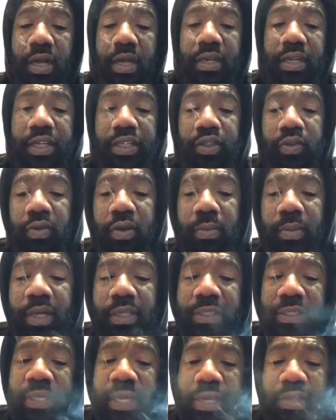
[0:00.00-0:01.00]
I need you on my
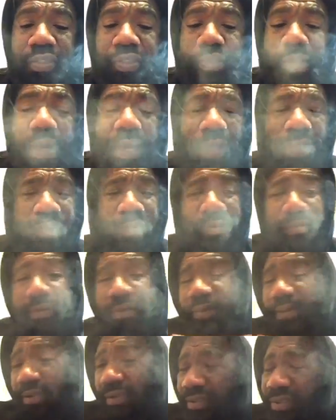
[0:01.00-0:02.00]
soundtrack.
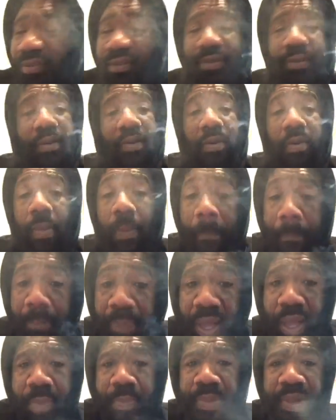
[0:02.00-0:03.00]

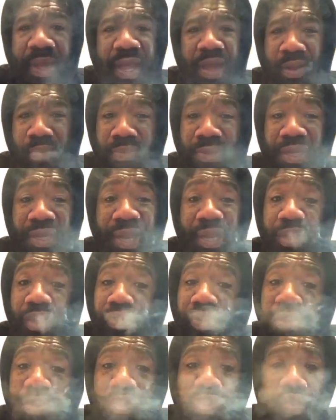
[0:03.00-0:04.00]
PayPal, bro. I go
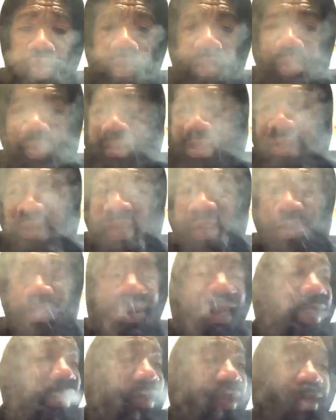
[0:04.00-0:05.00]
to the studio today and
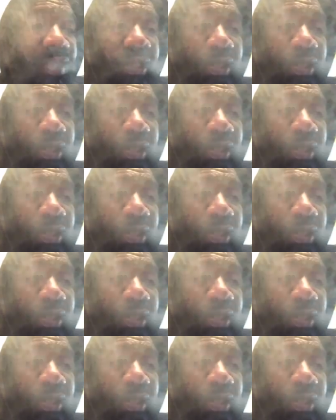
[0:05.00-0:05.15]
knock that